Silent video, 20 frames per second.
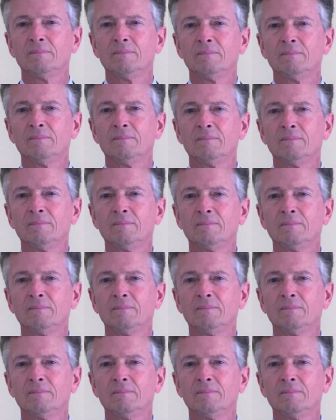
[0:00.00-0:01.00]

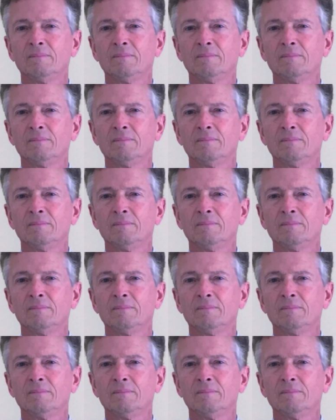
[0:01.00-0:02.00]

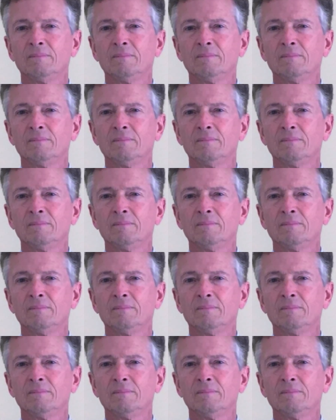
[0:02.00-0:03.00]

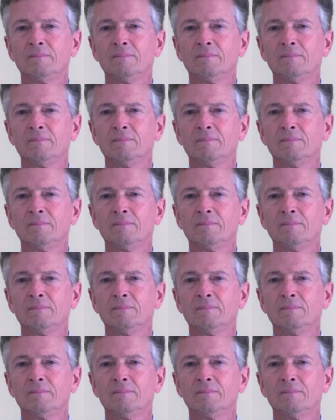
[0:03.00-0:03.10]
This is a still picture; no speech is visible.